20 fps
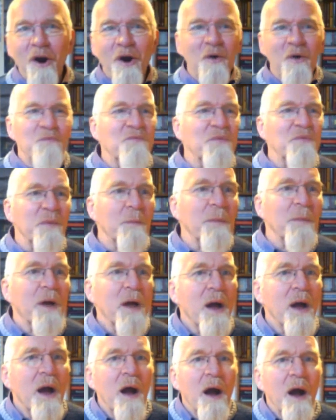of them.
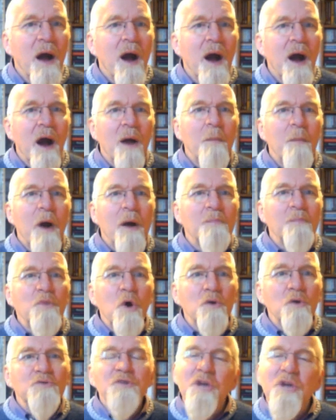I'm
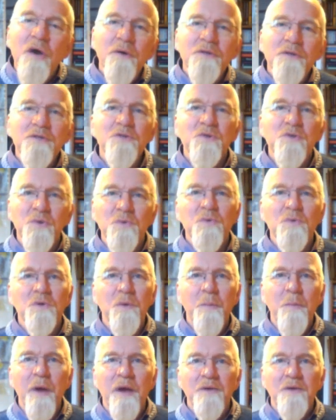not going to talk
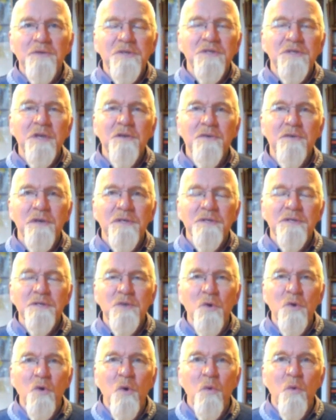about
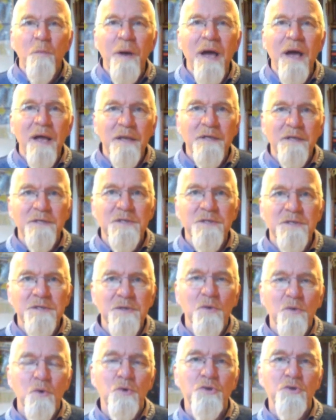Ceres or Pallas
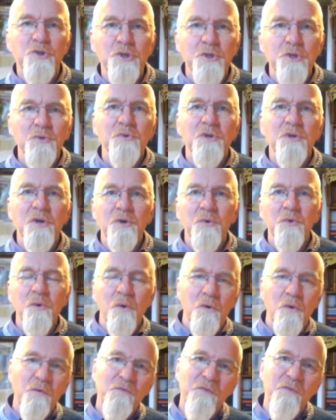or Juno
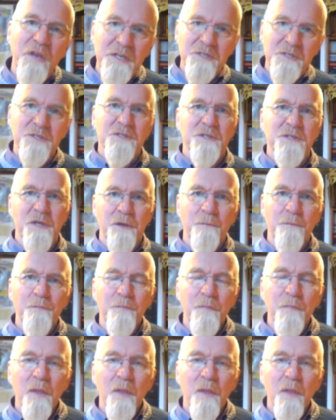or Vesta.